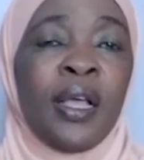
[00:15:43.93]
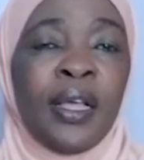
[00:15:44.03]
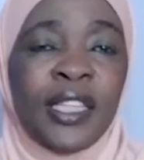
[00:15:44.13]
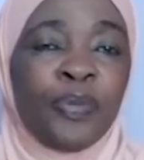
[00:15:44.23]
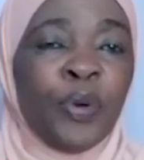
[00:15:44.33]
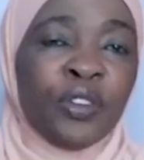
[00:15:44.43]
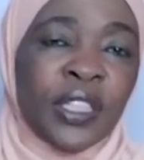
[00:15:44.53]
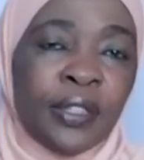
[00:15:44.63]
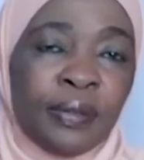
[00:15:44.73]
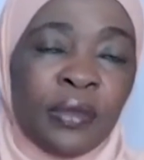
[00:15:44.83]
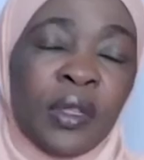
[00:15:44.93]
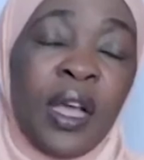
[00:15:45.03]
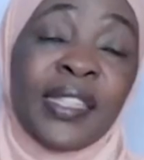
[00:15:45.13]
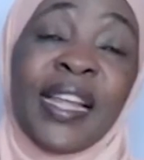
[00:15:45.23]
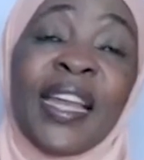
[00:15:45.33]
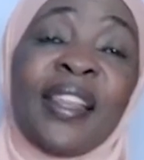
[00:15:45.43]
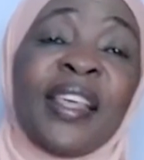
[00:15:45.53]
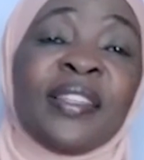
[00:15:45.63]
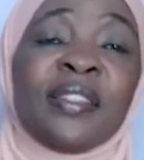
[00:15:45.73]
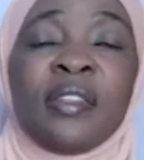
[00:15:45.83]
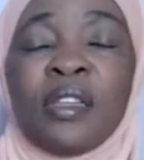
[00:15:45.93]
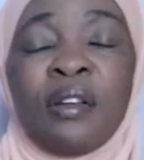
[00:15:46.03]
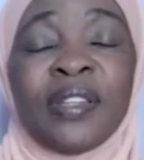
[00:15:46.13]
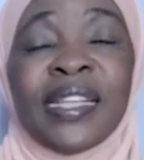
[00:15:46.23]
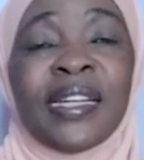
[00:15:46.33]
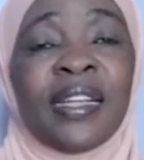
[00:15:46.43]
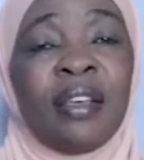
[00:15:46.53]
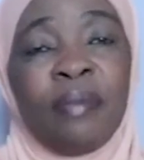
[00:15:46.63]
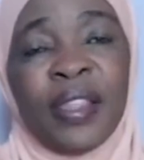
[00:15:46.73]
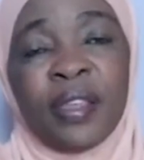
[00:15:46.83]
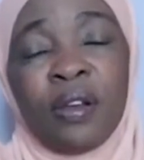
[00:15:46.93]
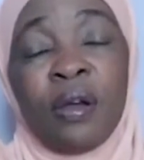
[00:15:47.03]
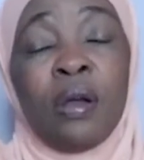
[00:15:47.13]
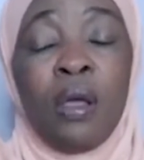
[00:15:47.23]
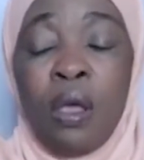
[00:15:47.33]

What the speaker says: It's books. I started this recently, a month ago.